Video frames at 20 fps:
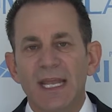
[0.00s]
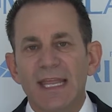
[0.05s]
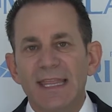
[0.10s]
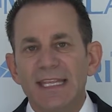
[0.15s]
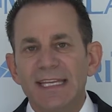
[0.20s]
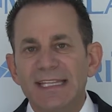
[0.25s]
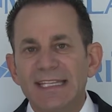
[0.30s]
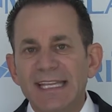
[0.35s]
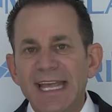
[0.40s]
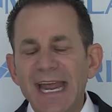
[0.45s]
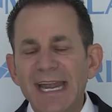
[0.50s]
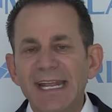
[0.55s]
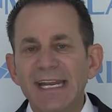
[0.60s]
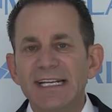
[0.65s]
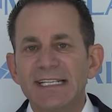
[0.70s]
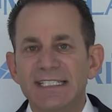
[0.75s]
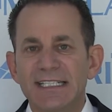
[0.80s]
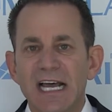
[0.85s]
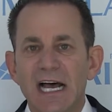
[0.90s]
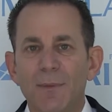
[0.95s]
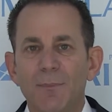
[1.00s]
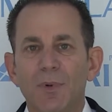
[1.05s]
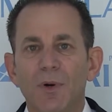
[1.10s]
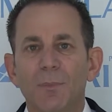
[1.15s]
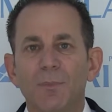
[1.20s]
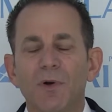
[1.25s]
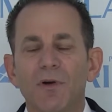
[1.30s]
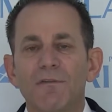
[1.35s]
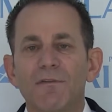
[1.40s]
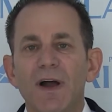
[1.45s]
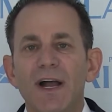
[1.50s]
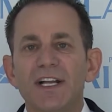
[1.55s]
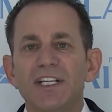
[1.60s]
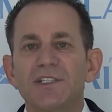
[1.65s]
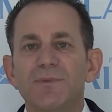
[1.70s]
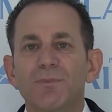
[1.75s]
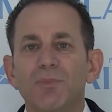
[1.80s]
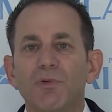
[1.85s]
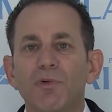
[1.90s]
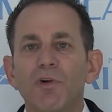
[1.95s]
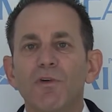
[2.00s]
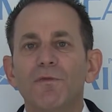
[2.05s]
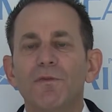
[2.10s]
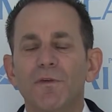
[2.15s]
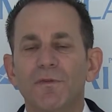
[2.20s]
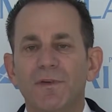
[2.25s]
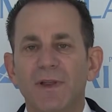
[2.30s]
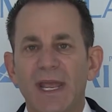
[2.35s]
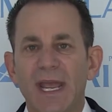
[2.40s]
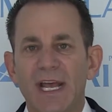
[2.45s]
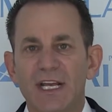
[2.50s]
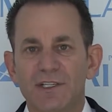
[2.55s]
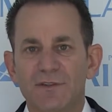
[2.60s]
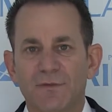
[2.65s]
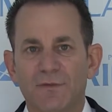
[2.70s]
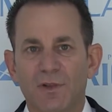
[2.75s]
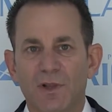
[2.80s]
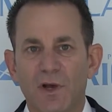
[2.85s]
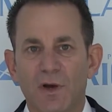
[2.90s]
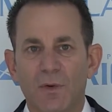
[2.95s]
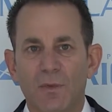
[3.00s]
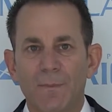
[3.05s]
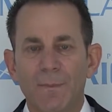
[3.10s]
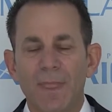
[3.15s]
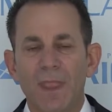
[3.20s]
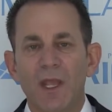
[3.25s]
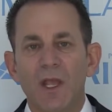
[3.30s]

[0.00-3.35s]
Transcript: The tenant estoppel provides proof of cash flow,